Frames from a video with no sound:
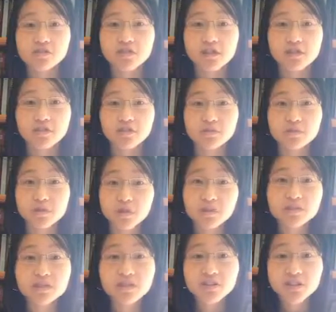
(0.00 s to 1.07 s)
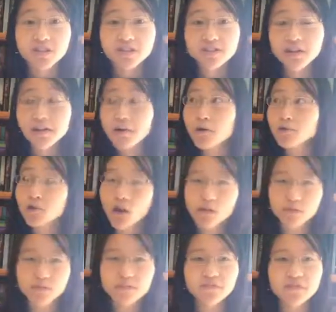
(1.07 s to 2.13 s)
like these book series that go along
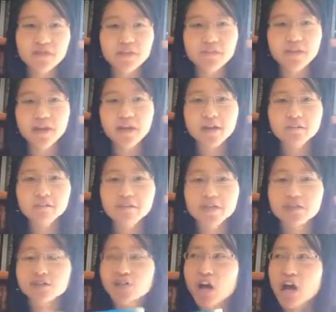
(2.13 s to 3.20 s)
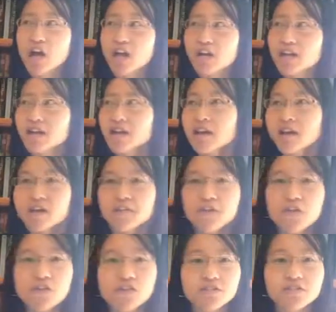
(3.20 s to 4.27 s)
with the video game. Like John
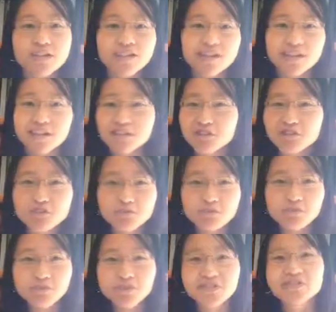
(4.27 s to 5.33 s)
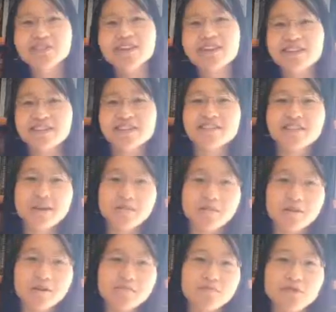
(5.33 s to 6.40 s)
first like introduced me to the idea
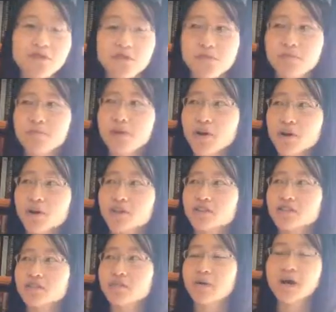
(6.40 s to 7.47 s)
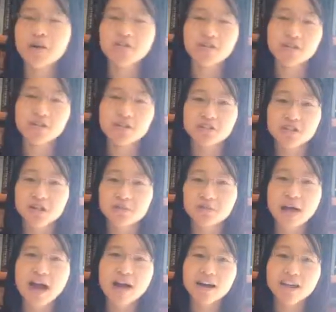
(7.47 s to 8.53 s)
that there are books published
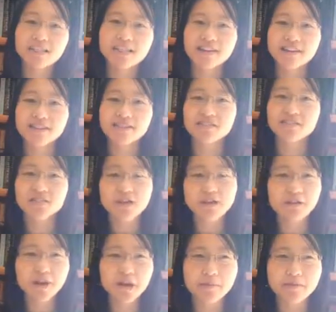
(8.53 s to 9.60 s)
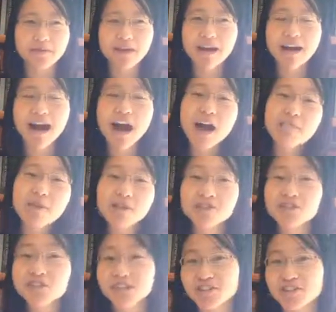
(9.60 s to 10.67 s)
about like the video games. Now I'm
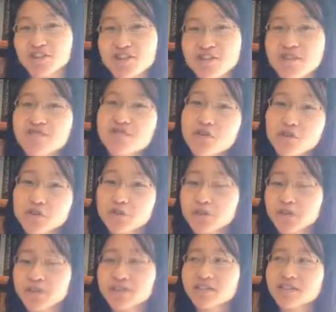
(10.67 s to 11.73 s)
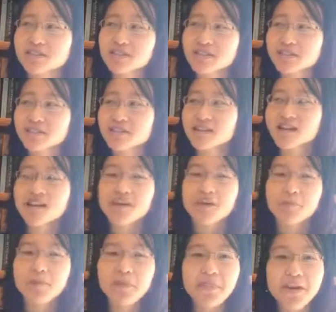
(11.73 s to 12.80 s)
actually not sure if those books exist,
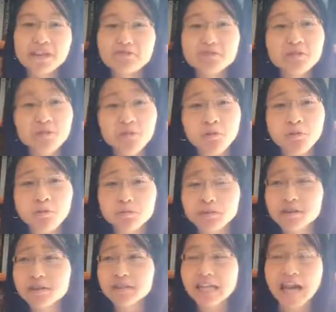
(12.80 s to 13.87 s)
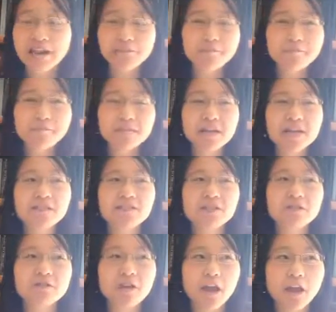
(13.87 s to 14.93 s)
but that's really cool because I don't play
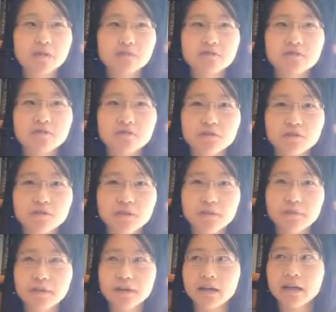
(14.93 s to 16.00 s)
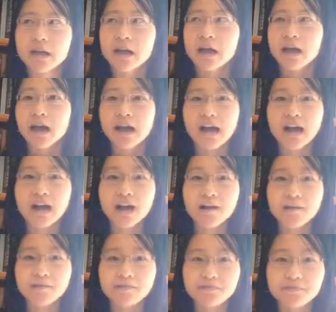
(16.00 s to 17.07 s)
video games really, but
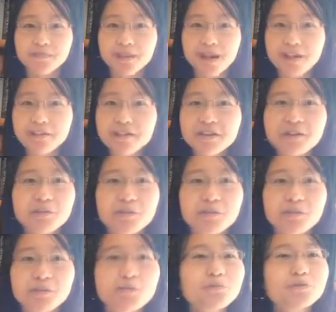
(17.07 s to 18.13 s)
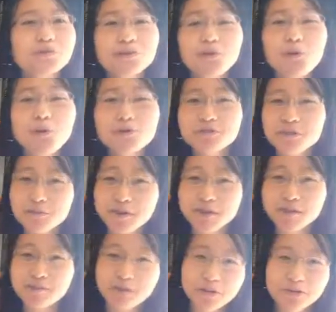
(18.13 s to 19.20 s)
I think it would be really cool to pick
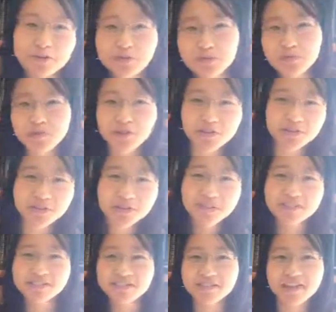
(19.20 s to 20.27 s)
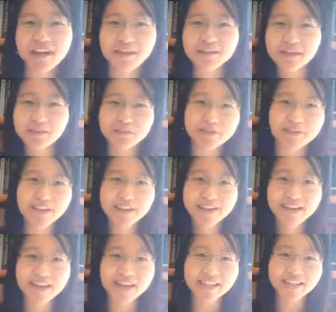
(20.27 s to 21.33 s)
up one of those books and to kind of like
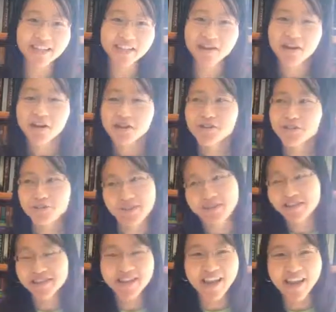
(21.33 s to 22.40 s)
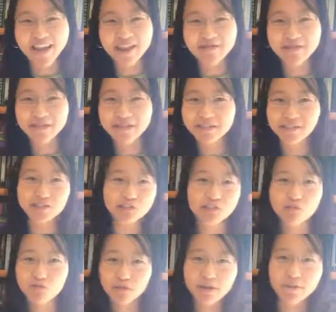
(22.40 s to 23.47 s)
pretend that like you're in the game and it's a
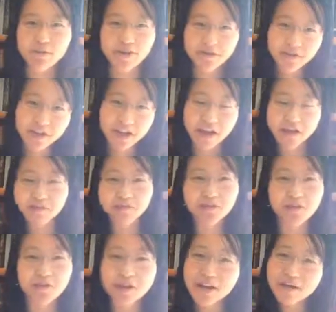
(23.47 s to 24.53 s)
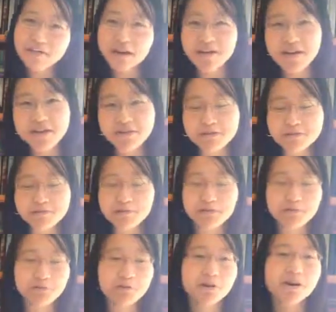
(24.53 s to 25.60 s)
story about the game. So anyway, that was really
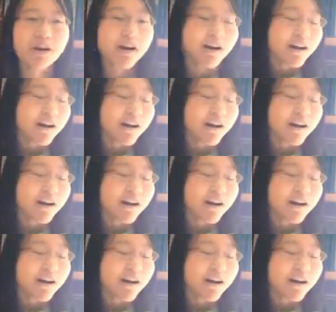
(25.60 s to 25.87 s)
cool.